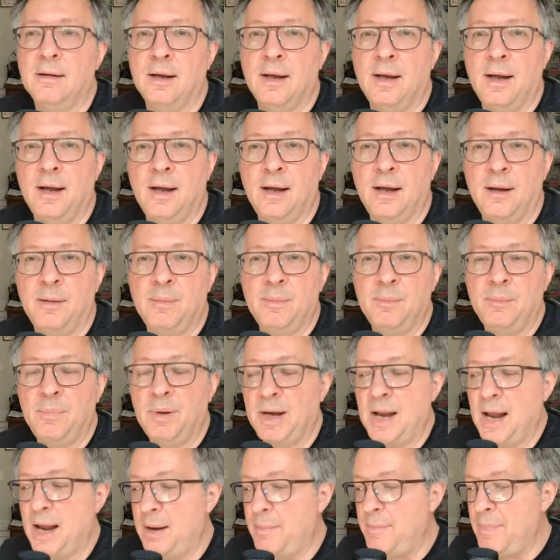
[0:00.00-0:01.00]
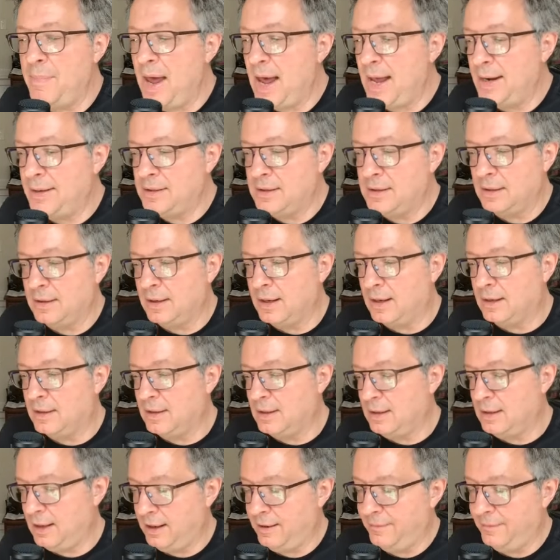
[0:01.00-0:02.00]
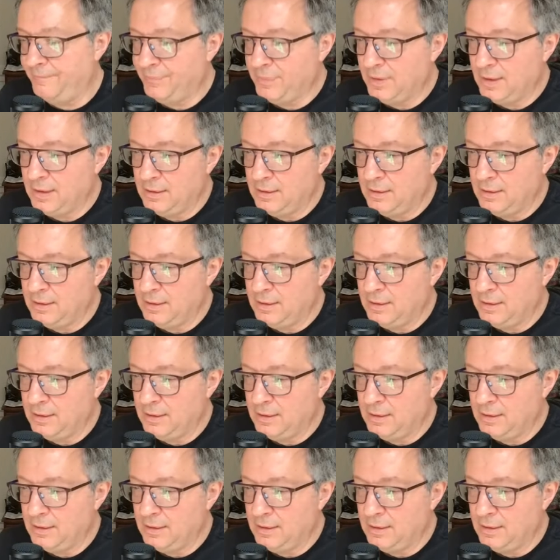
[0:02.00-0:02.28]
But I imagine that the